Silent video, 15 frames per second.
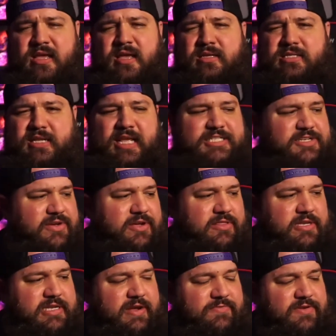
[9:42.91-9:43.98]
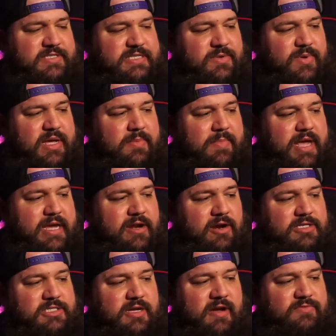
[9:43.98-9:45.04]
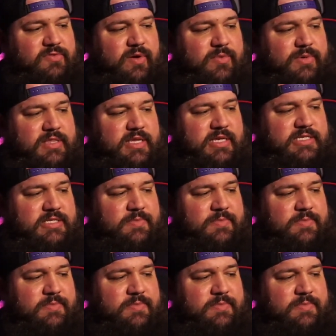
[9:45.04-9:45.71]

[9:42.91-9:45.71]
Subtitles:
to let you hear the difference that we can make in our software with this.